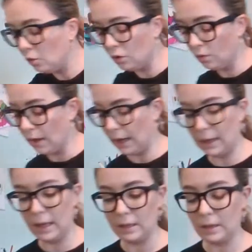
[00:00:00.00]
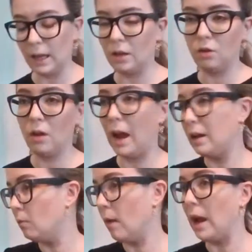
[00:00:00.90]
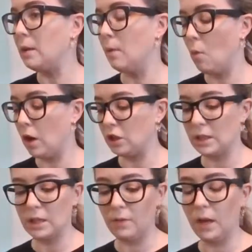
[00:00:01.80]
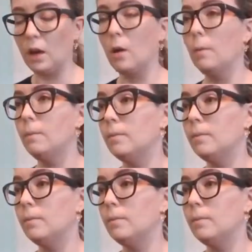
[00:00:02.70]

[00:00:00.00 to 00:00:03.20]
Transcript: do like this. Like I could be watching TV and go,